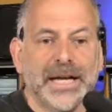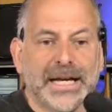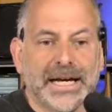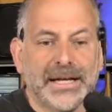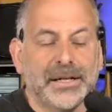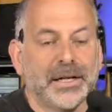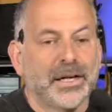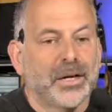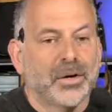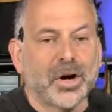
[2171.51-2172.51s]
and
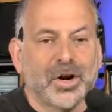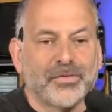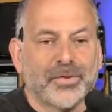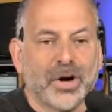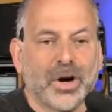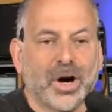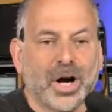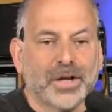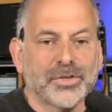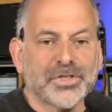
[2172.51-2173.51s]
for
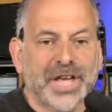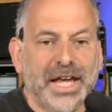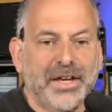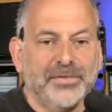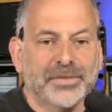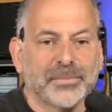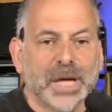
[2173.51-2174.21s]
our autosave,